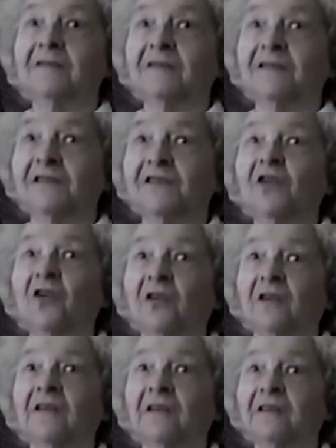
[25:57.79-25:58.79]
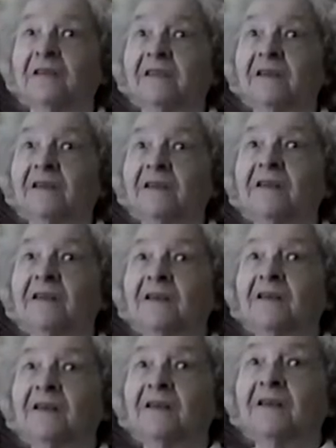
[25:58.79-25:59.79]
started it.
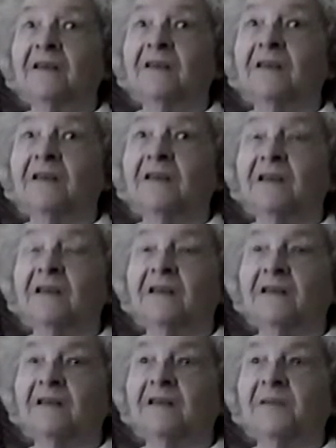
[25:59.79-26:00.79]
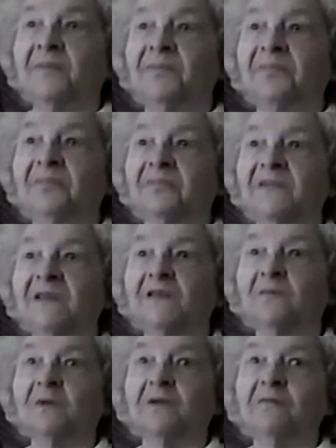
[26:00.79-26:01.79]
Mm-hmm. And
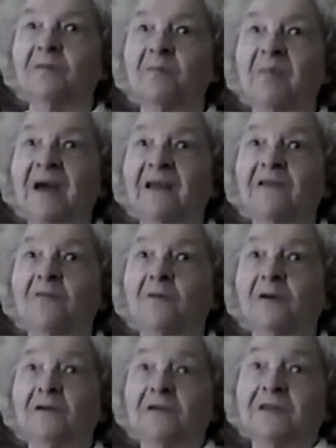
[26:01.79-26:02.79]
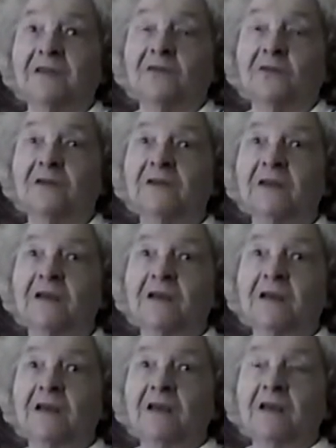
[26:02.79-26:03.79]
just went from bad to worse. Of course,
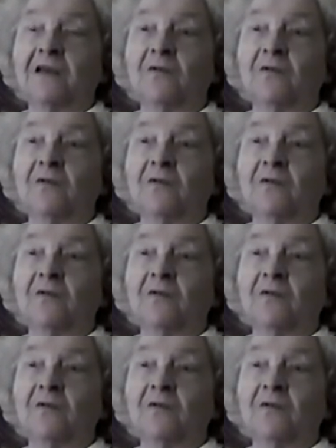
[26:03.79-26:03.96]
he